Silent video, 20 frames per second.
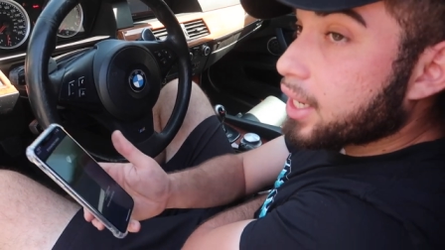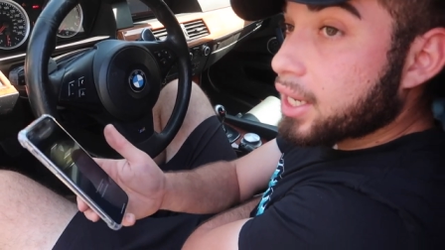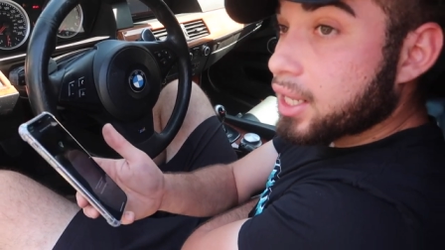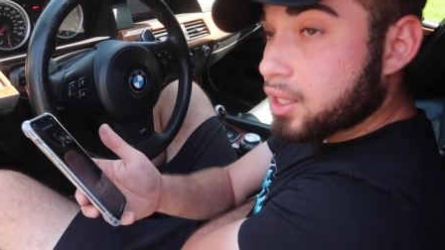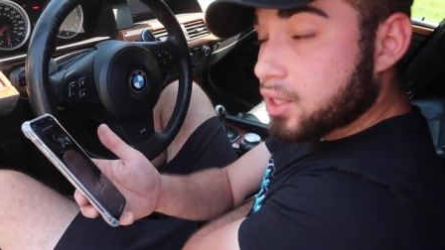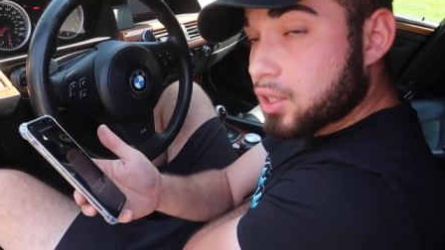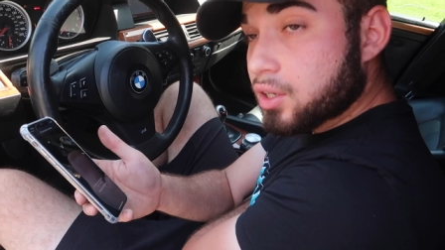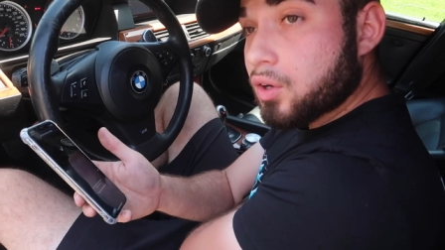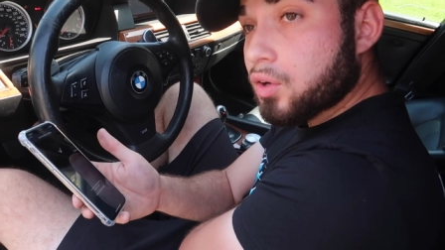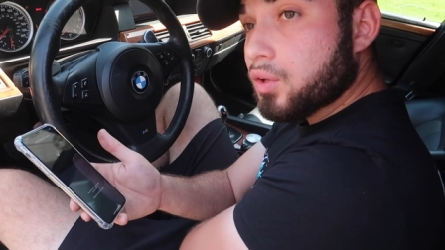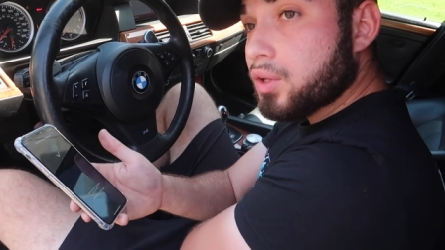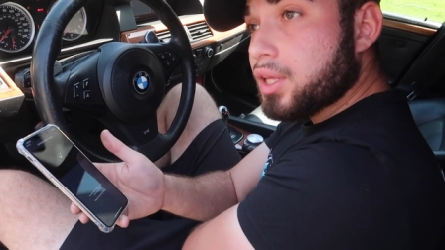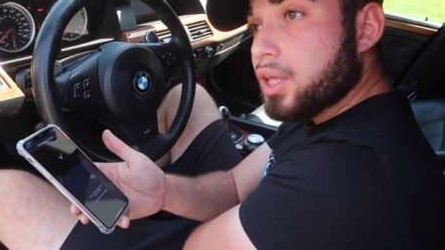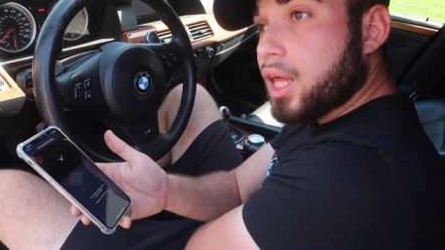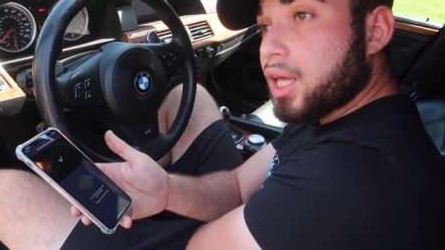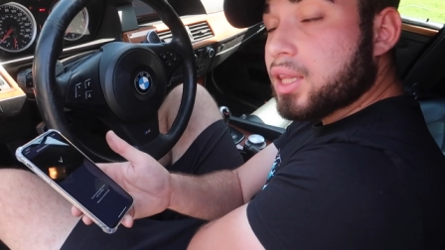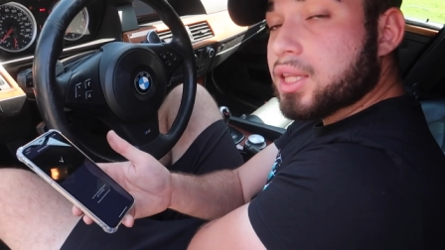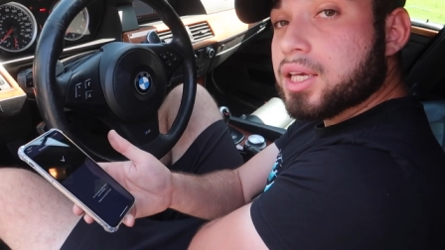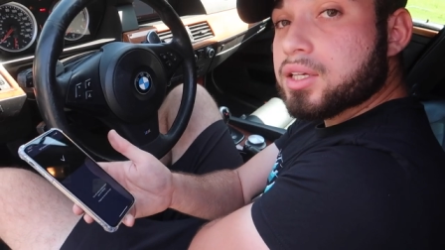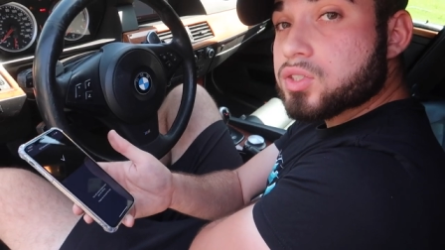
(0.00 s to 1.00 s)
it literally,
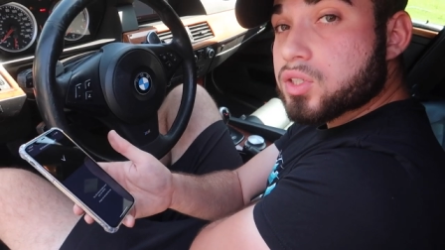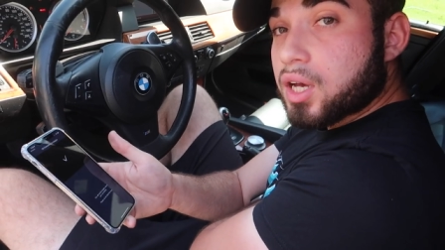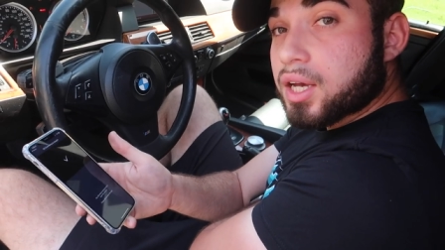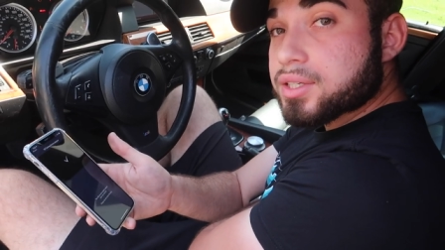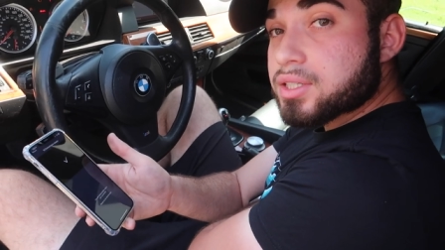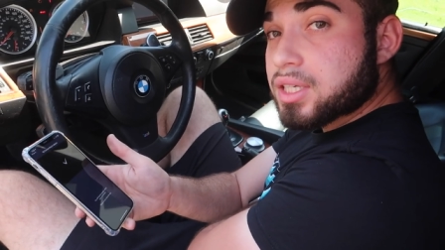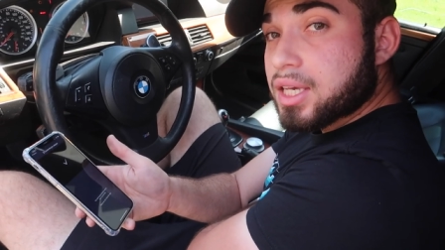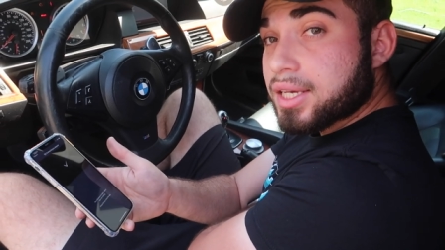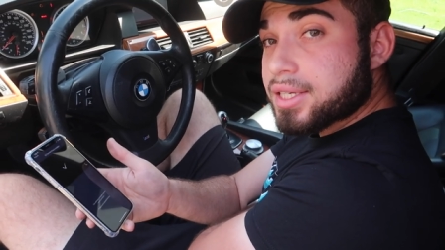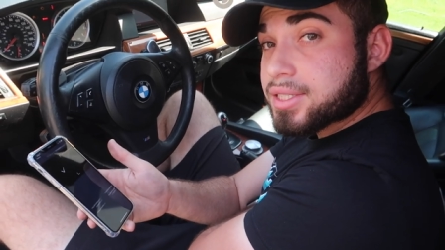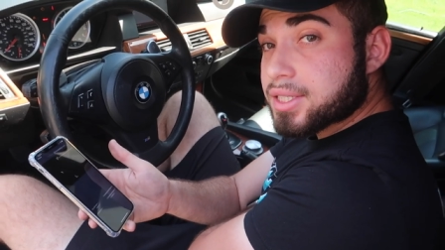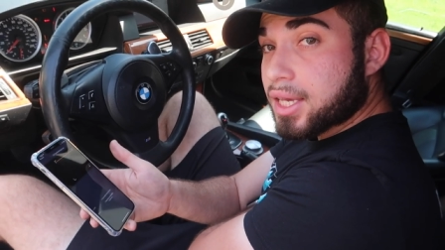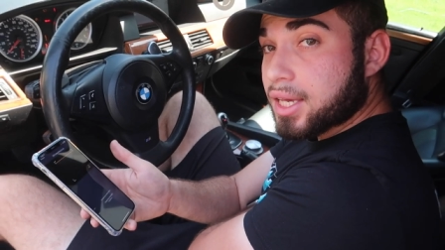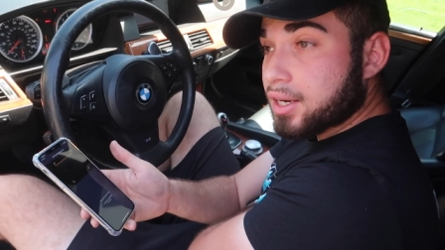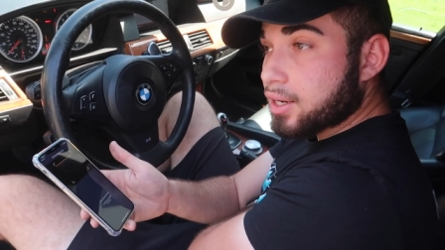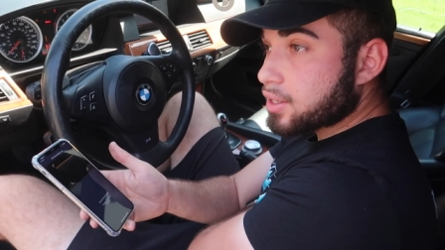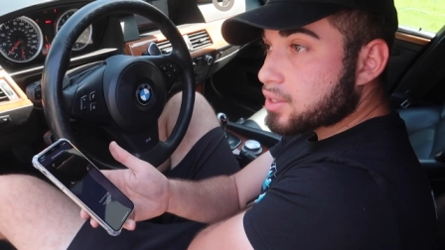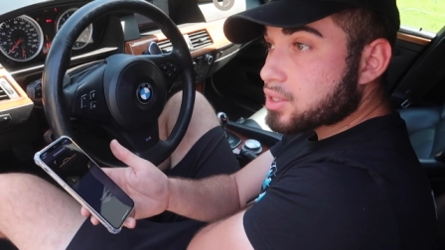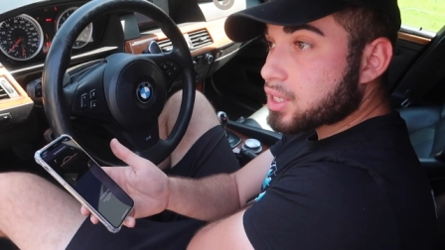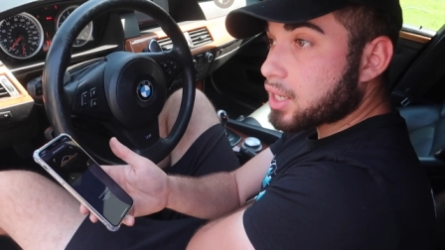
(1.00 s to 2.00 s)
like the exhaust kicks in
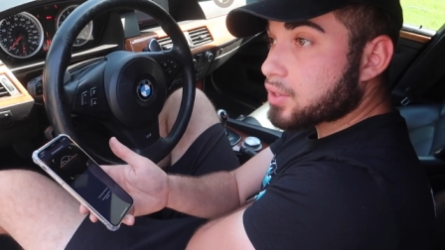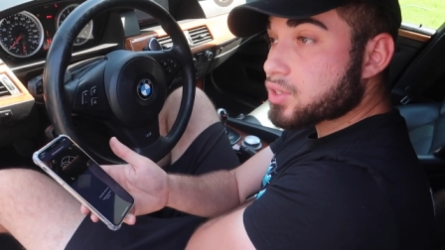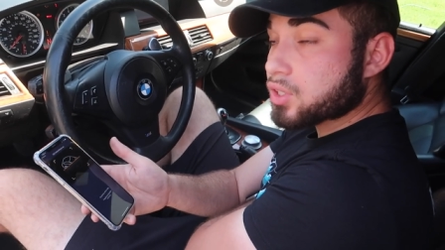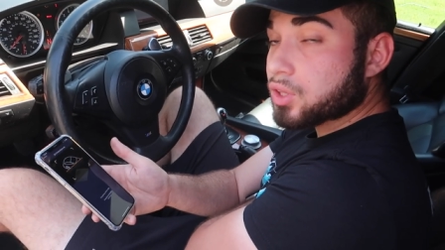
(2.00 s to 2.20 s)
and it sounds